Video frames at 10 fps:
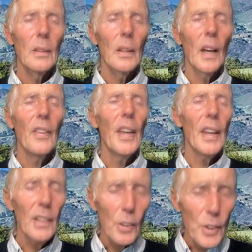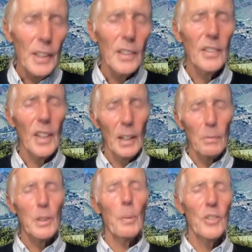And then agree to take
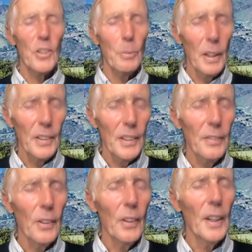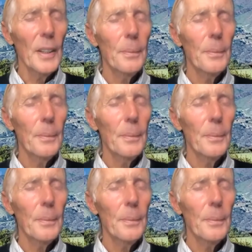responsibility for it.